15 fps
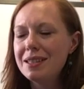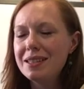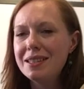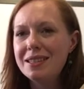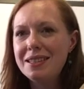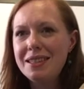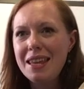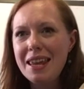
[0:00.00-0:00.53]

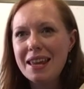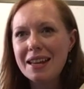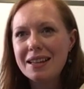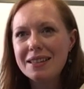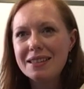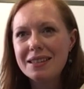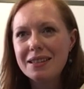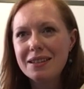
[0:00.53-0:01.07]

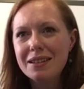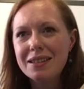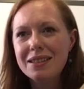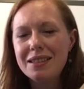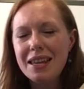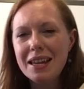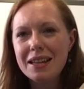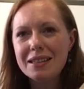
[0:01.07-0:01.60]
6.
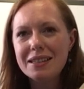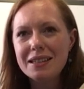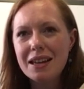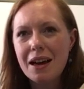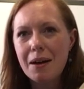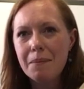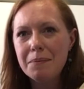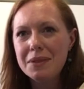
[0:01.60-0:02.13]
6
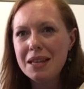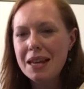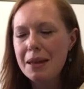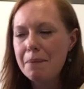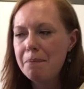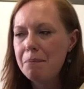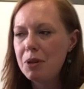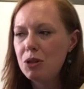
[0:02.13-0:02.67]
comes
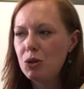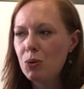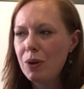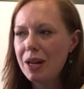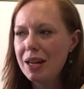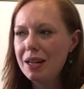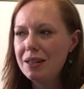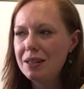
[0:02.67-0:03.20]
in
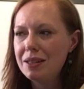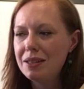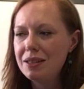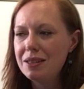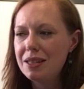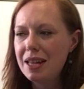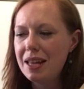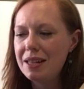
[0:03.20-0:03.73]
between,
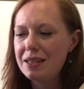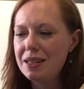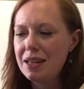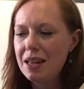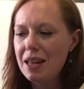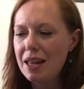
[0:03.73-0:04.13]
doesn't it?